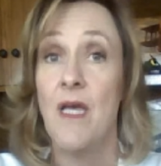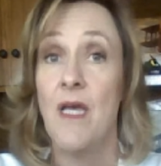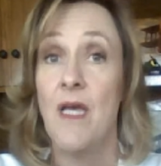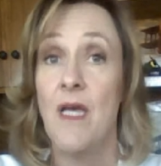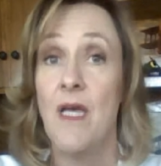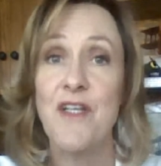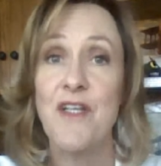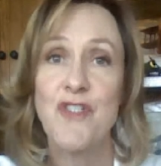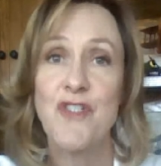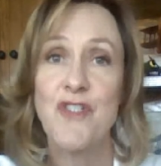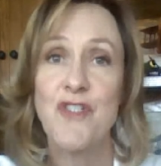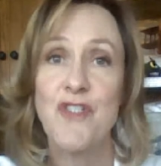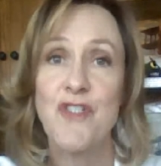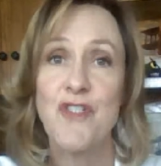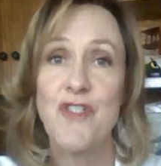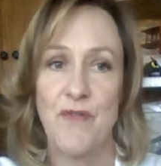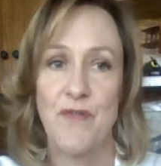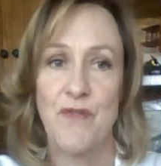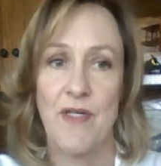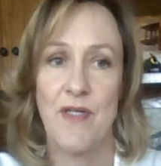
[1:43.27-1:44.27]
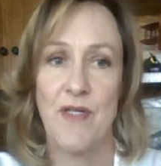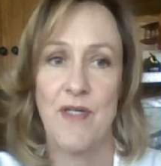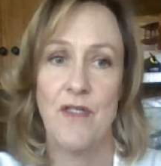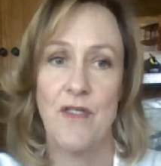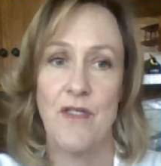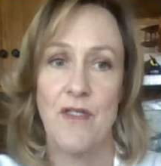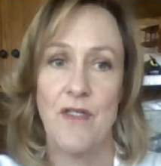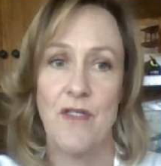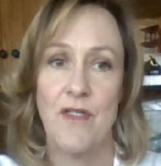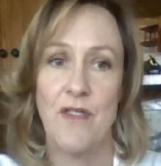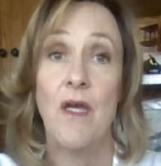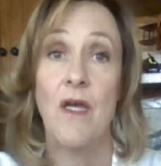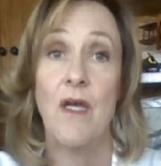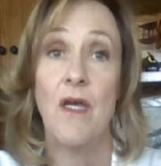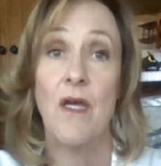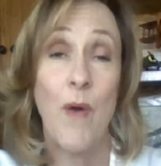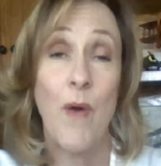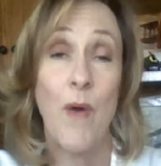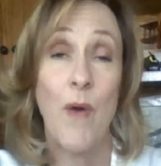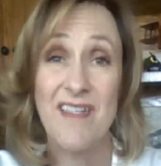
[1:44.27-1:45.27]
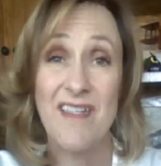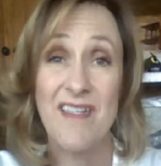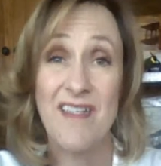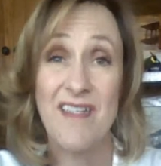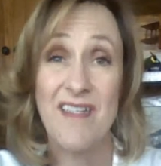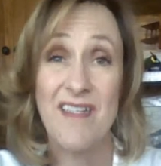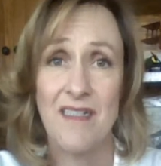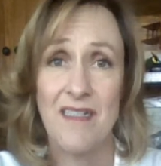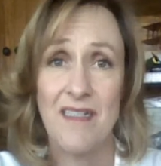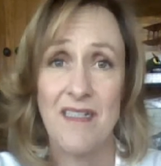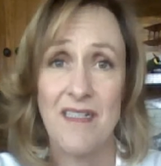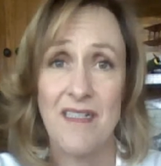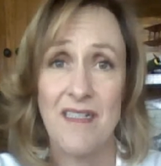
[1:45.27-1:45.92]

How does your address look? Where is it?